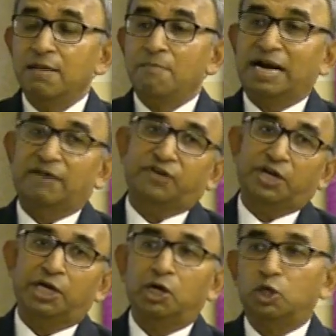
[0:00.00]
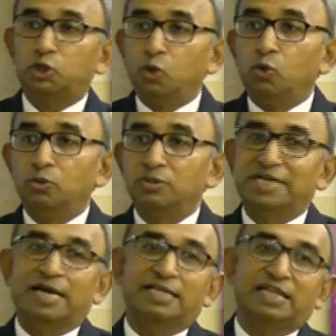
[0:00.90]
But after a year or two,
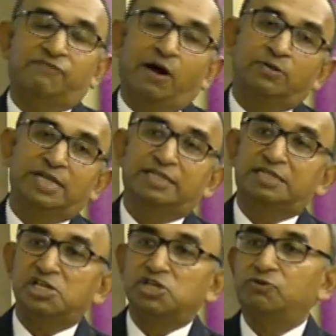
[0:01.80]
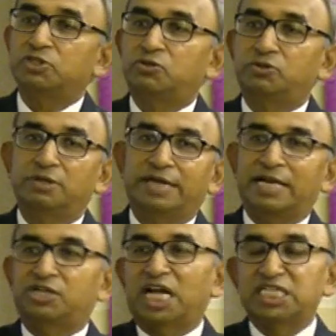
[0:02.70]
suddenly they found that the teacher was
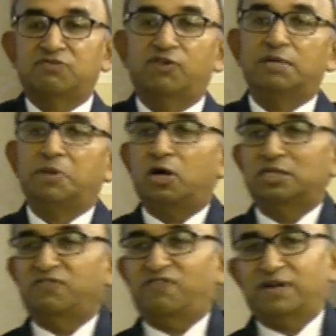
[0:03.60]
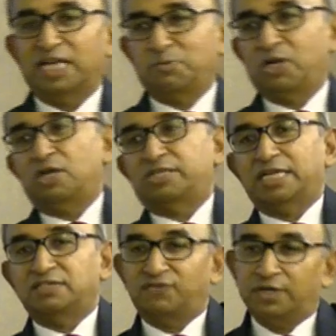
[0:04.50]
getting transferred because her husband got
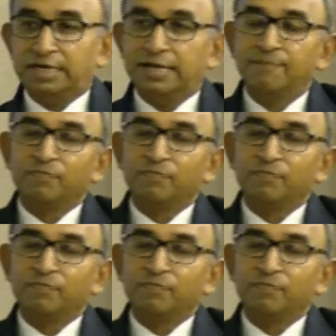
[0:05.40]
transferred,